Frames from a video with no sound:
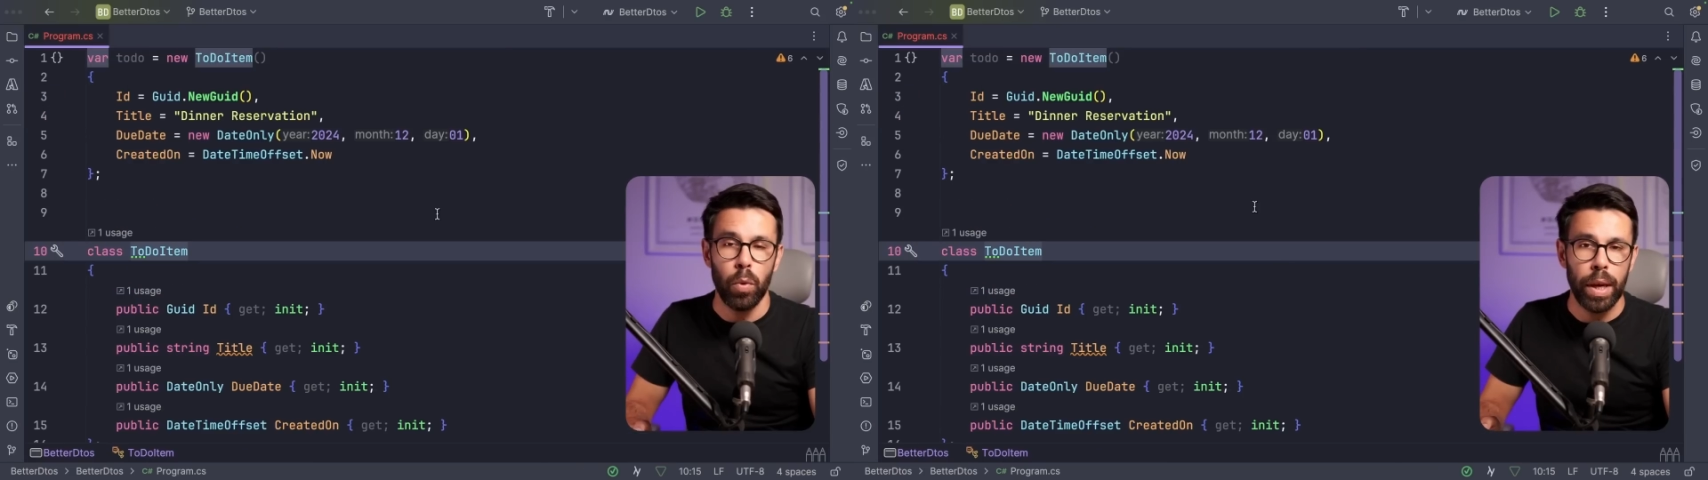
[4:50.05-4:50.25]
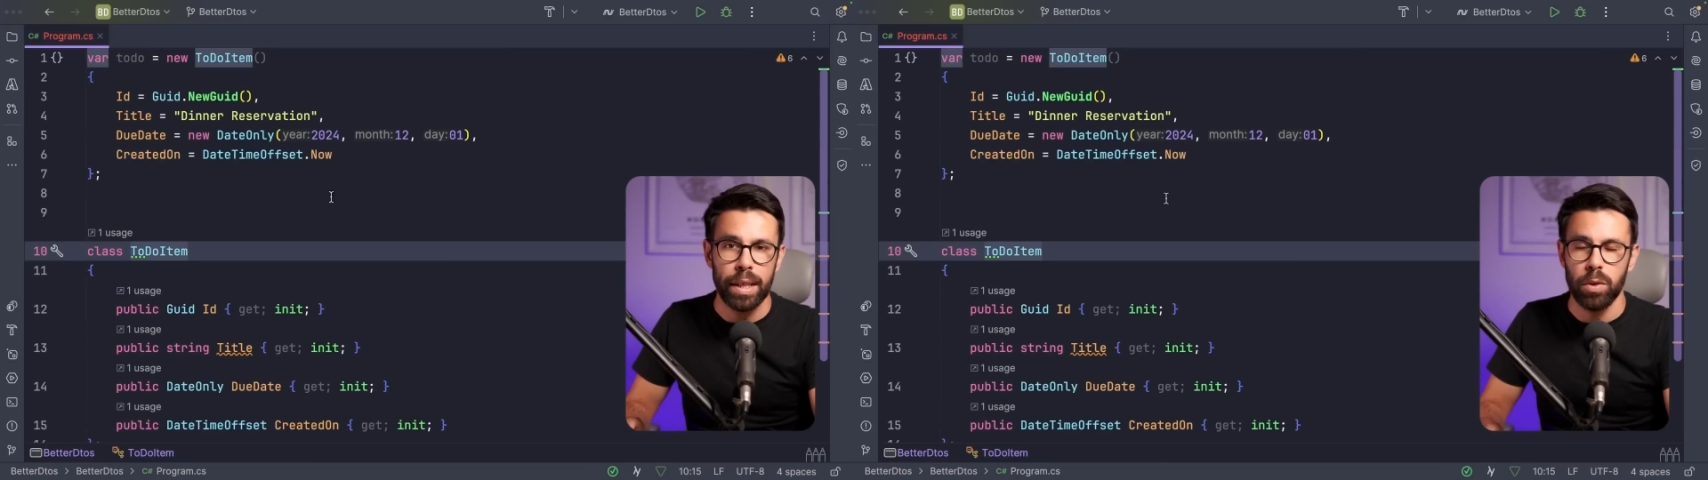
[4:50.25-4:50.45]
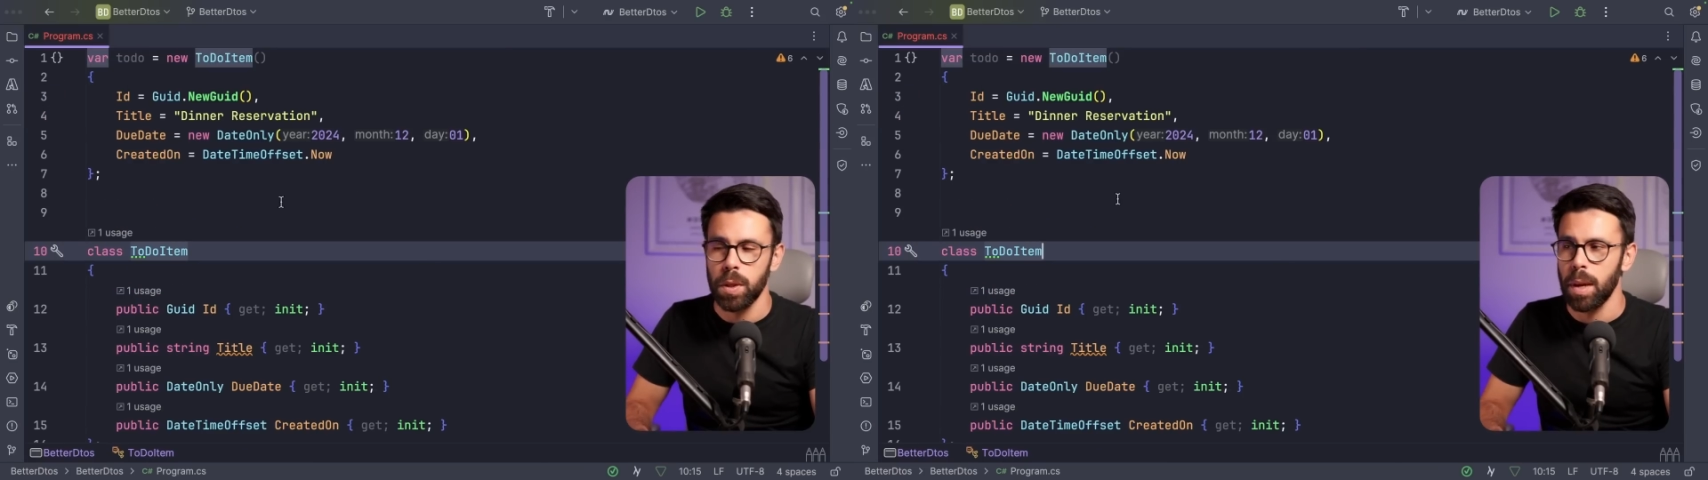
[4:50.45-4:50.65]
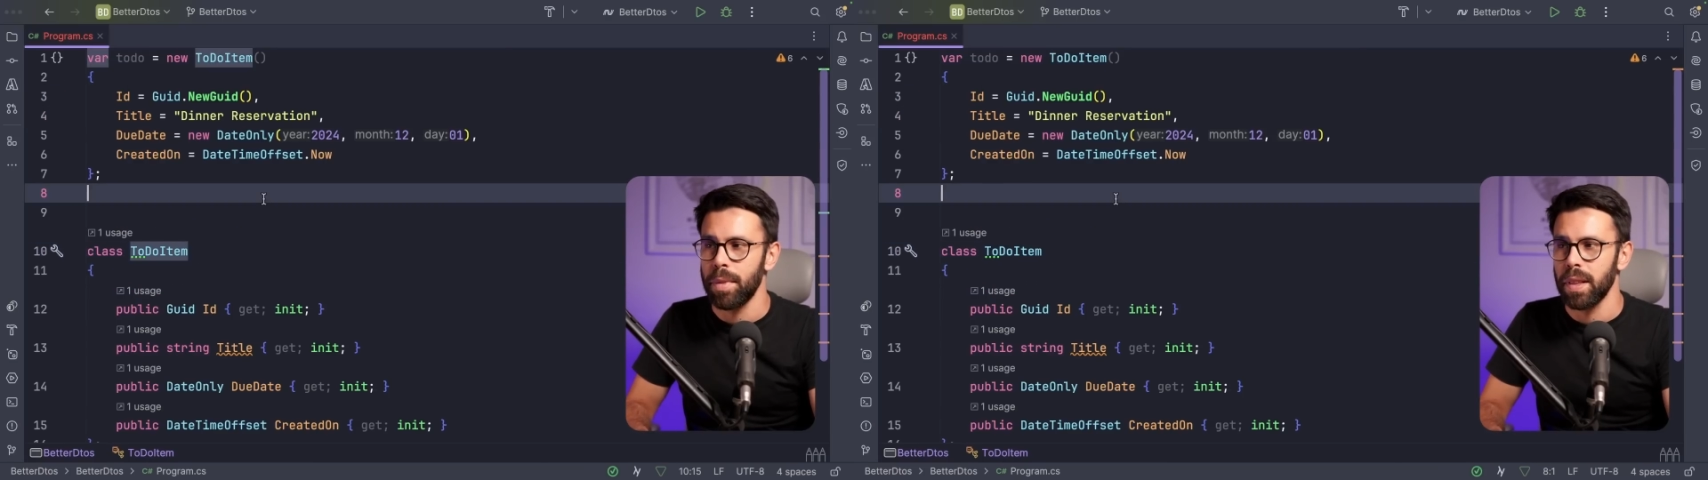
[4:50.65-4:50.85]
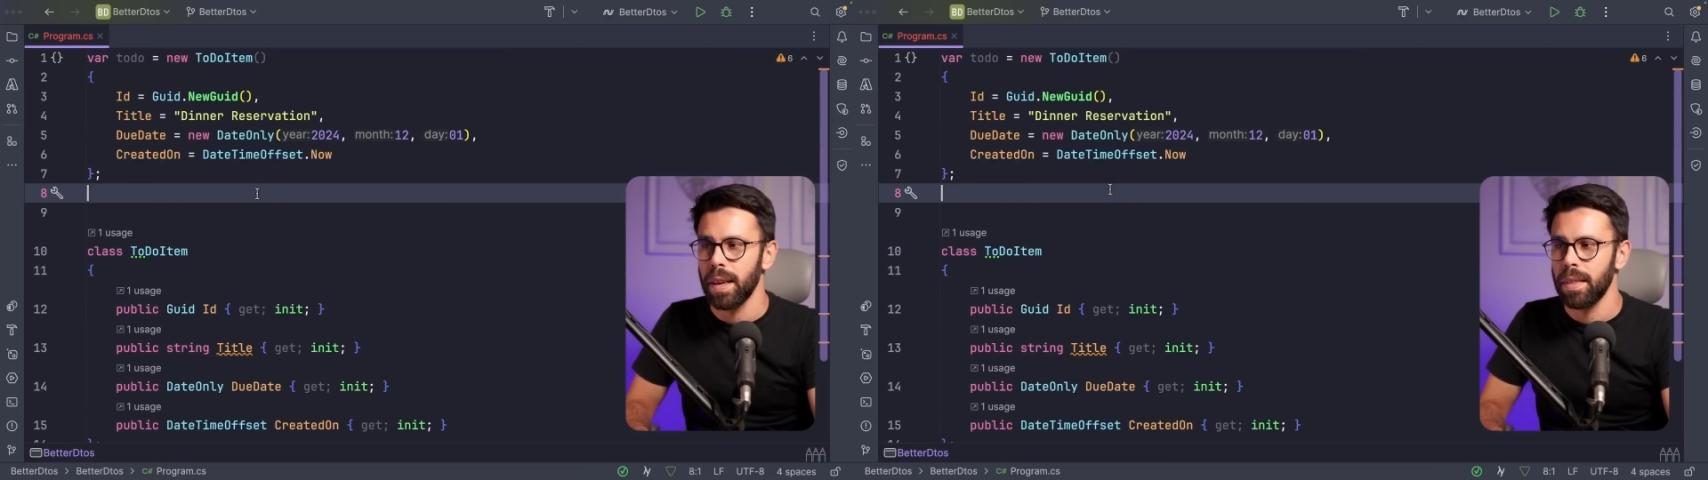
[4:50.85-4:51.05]
we can do
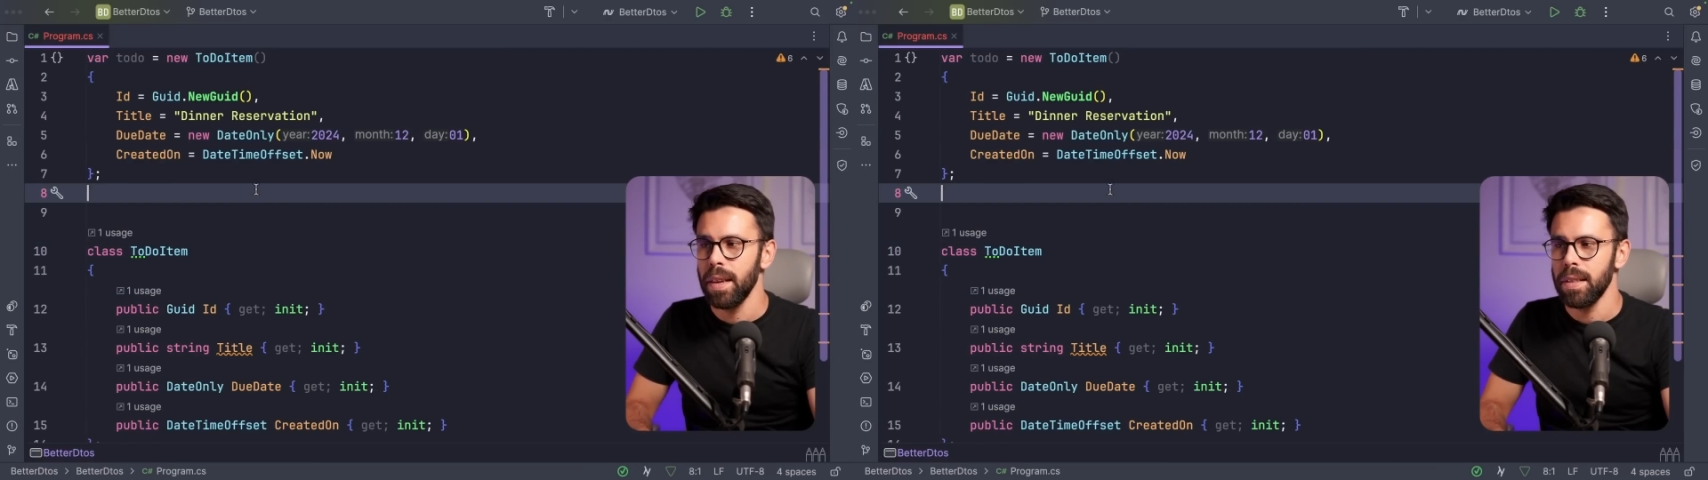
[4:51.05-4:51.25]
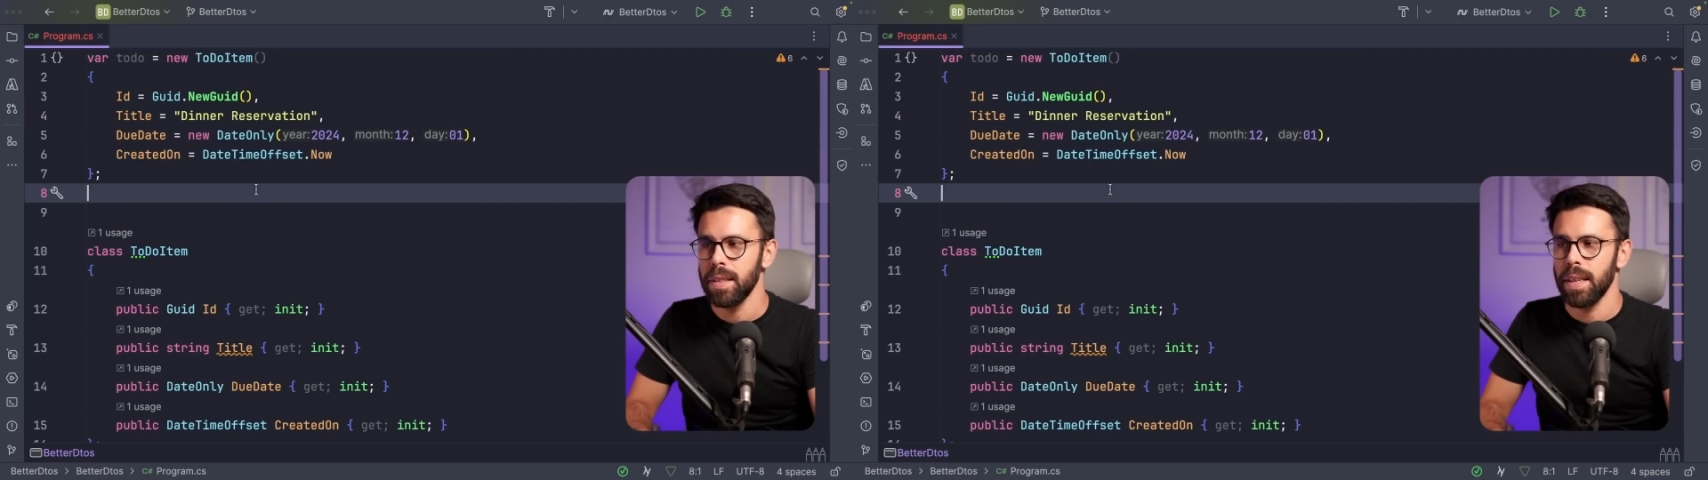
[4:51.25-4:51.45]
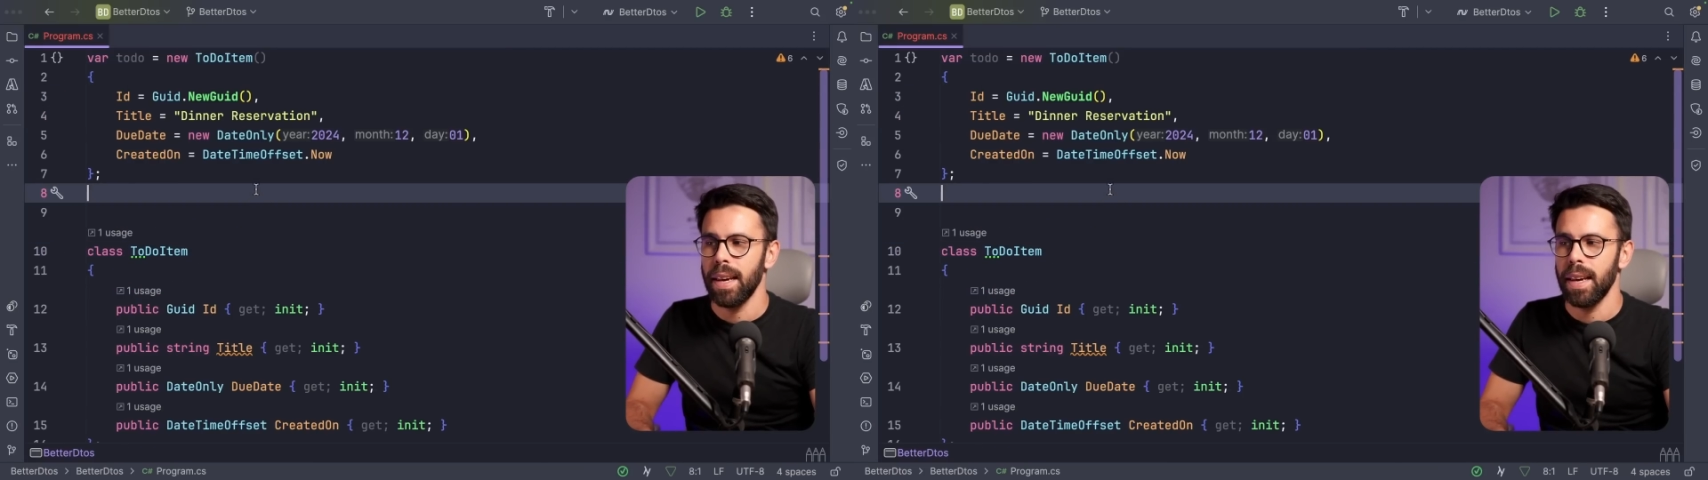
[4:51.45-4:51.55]
something like this.